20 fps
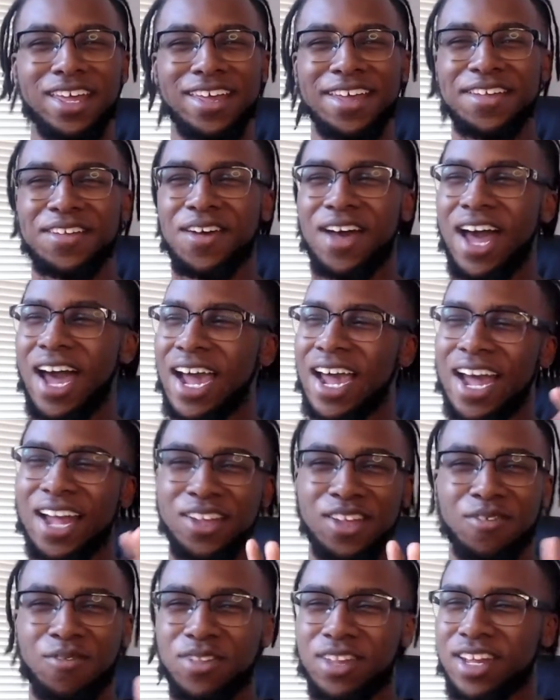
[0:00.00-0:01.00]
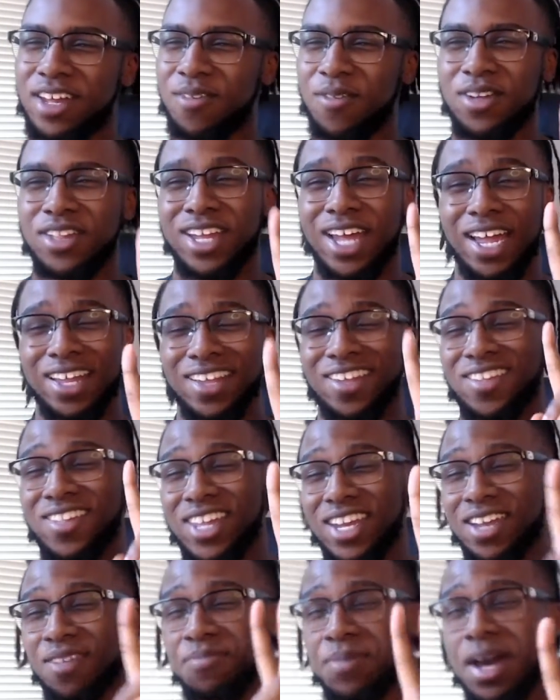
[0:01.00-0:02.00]
You know, I got once I once I got the
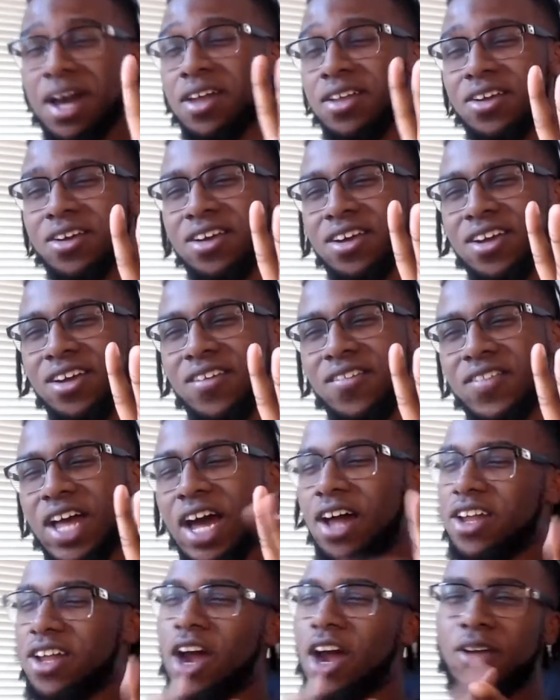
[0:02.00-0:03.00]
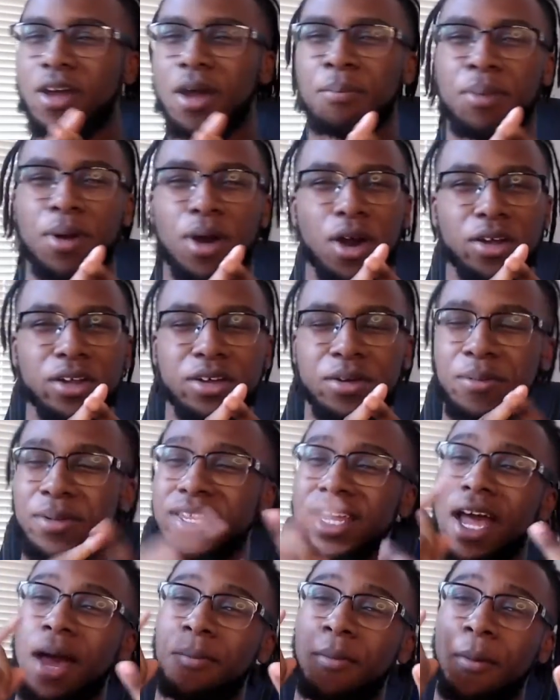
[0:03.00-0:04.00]
second monitor, I was already a baller, but
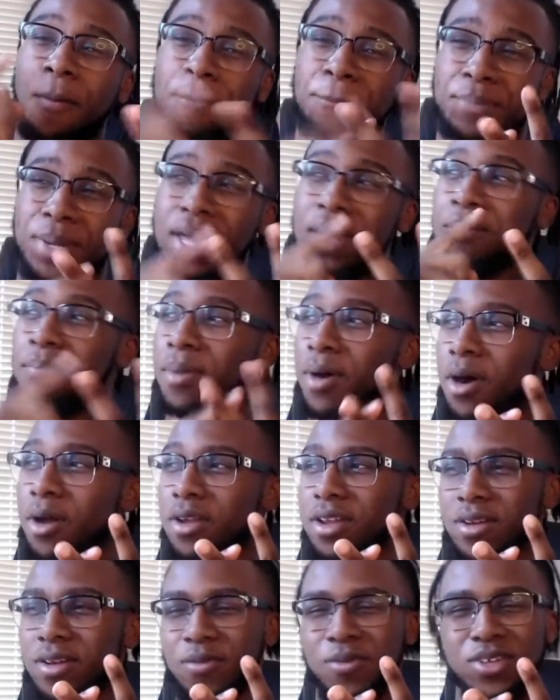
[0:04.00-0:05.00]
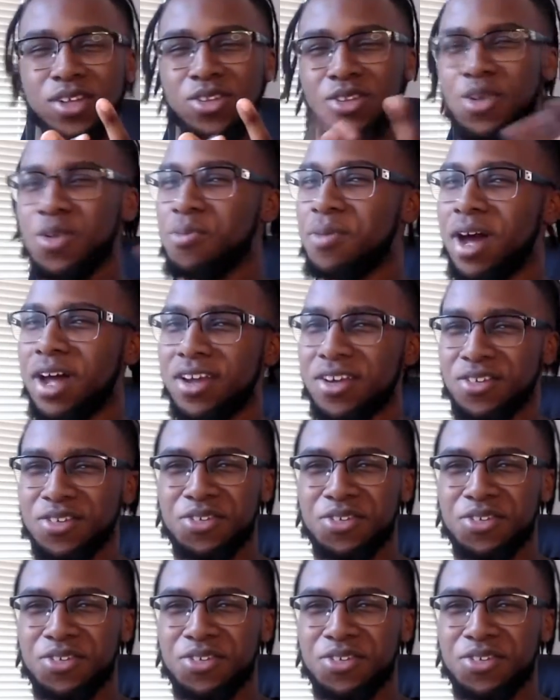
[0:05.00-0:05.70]
now I'm a big baller with the two monitors.